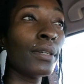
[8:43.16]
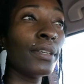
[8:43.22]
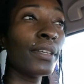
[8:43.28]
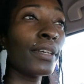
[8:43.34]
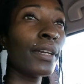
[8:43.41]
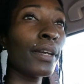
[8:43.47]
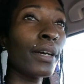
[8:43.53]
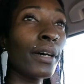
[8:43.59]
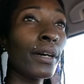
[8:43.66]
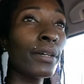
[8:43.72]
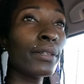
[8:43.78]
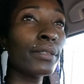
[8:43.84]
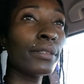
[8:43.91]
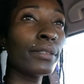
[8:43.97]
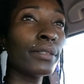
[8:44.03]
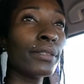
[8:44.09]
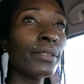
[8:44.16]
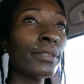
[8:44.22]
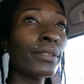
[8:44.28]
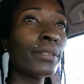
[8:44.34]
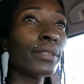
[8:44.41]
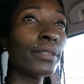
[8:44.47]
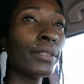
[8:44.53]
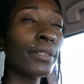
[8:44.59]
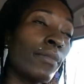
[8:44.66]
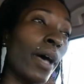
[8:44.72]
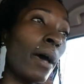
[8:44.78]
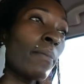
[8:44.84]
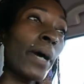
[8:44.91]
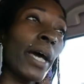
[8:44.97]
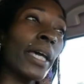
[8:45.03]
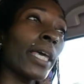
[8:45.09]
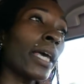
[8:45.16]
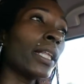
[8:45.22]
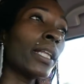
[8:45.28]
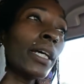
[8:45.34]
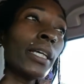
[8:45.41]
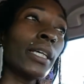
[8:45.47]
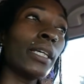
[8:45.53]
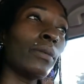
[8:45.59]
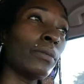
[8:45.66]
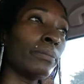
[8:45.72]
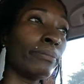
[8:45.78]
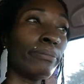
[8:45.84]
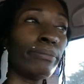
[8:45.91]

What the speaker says: you know, I might get lucky.